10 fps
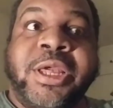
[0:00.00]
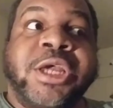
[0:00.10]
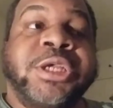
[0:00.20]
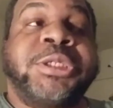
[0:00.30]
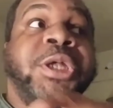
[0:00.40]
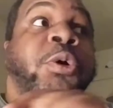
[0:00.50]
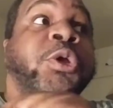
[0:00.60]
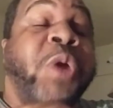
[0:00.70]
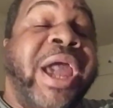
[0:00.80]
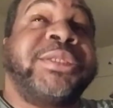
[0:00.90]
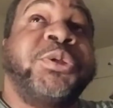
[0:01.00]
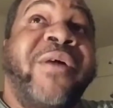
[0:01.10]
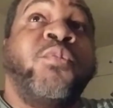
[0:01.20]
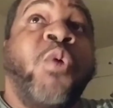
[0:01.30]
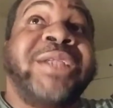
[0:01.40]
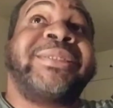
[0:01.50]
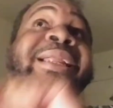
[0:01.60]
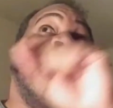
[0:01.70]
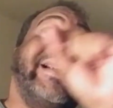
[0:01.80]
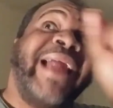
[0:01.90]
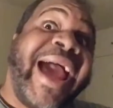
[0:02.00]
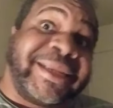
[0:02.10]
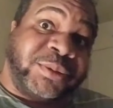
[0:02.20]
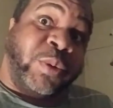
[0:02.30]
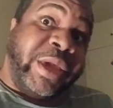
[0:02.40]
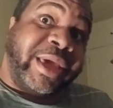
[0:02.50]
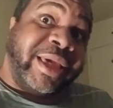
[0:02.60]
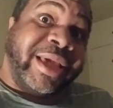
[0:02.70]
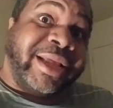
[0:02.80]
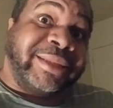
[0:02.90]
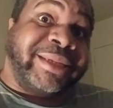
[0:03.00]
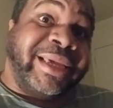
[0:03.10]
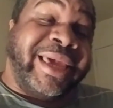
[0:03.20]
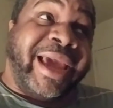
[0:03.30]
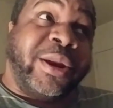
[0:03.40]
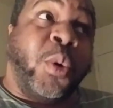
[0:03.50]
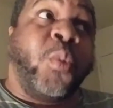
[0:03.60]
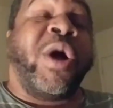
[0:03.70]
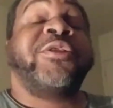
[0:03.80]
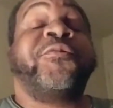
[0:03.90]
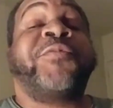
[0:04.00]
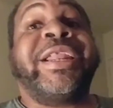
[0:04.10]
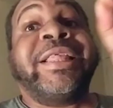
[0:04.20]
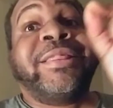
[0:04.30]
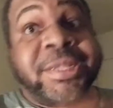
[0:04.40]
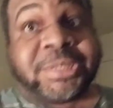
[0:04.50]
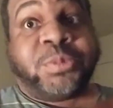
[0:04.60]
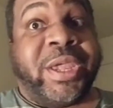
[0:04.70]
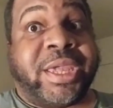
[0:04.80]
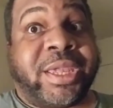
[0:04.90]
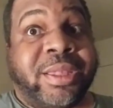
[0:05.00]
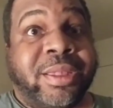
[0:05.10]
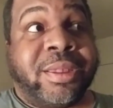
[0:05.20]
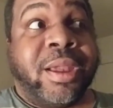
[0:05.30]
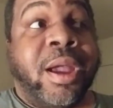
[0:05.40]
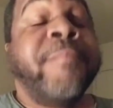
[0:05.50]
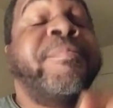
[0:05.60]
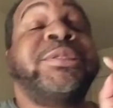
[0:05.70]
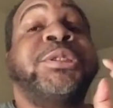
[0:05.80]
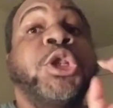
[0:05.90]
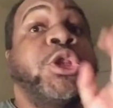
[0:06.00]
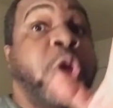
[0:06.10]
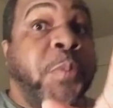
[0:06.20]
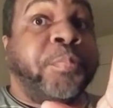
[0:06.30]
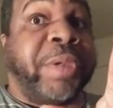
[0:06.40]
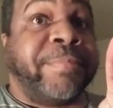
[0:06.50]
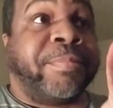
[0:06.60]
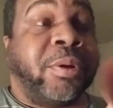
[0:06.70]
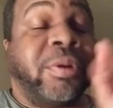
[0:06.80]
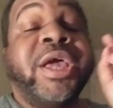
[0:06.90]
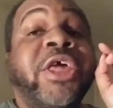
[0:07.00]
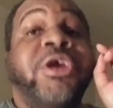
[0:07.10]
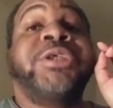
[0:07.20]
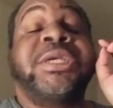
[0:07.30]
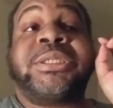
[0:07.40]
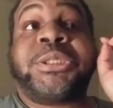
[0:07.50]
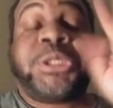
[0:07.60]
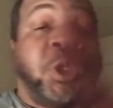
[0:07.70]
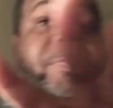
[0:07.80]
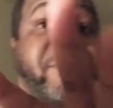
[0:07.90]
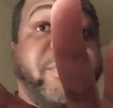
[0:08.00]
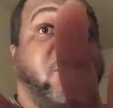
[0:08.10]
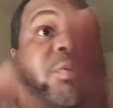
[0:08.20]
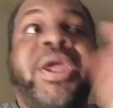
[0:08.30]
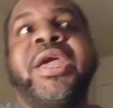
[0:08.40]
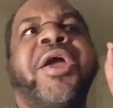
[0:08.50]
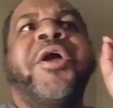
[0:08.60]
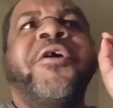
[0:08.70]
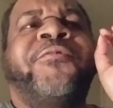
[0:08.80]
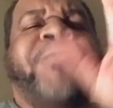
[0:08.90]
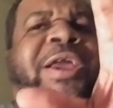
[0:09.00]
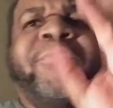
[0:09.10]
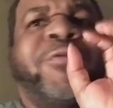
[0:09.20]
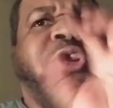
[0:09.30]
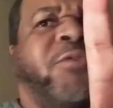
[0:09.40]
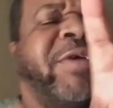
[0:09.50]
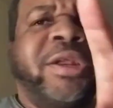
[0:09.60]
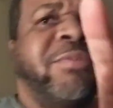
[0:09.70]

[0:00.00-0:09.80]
So you had to have watched last week to get why they're fighting this week. But to new people, they're just two people in a ring fighting for no random